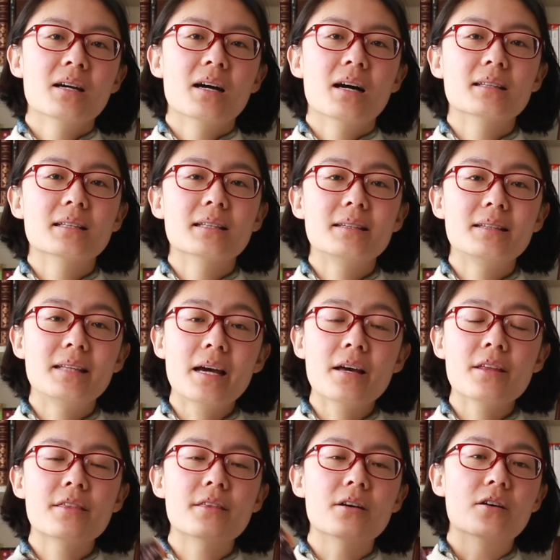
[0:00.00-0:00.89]
On the
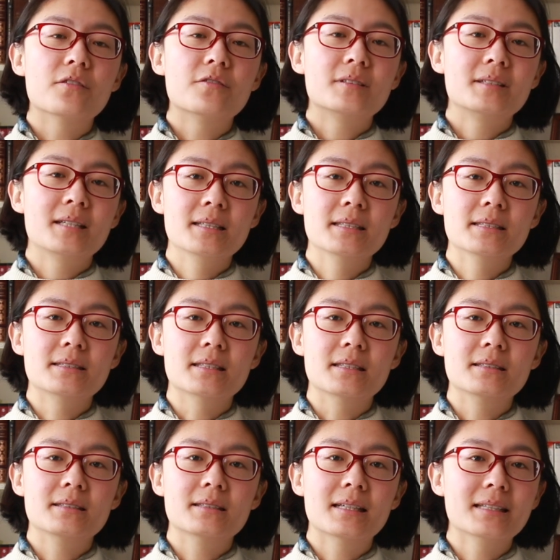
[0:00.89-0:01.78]
death of
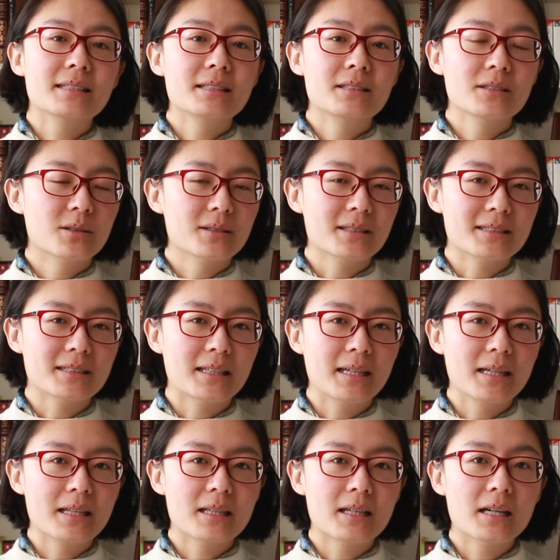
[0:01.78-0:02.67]
Tennyson, I didn't know this
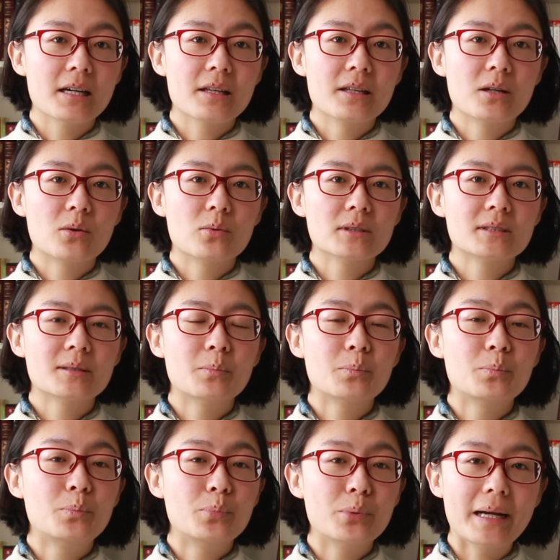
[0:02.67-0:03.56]
either, there was a
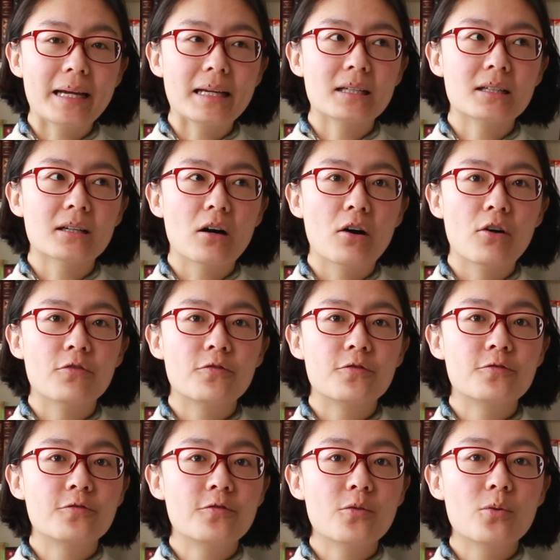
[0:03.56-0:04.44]
break of
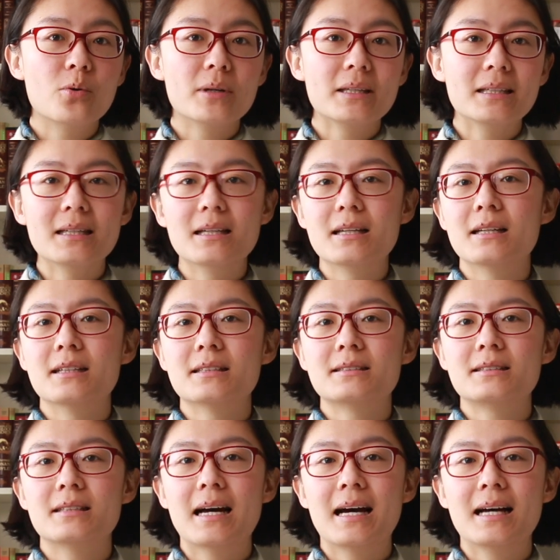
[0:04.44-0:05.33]
4
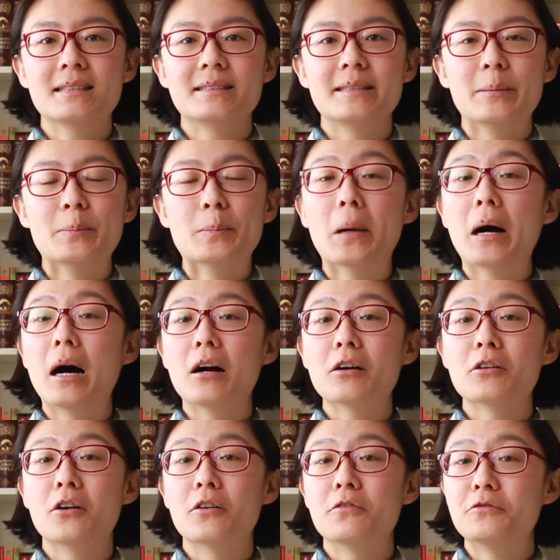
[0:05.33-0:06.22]
years as a
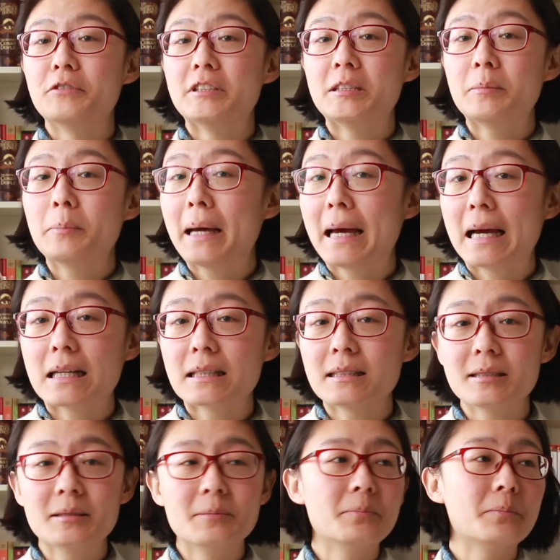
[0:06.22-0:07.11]
mark of
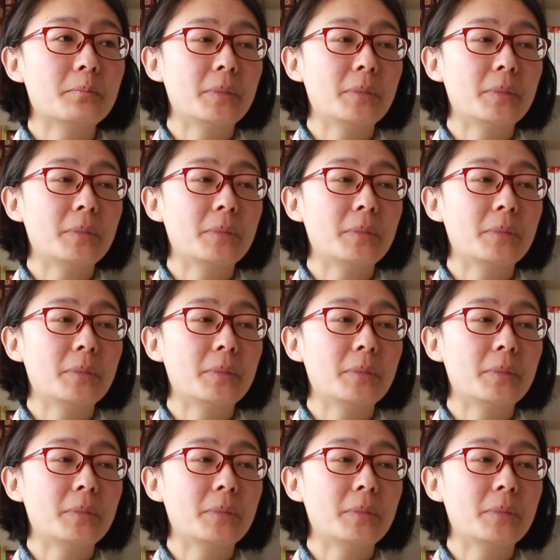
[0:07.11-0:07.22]
respect.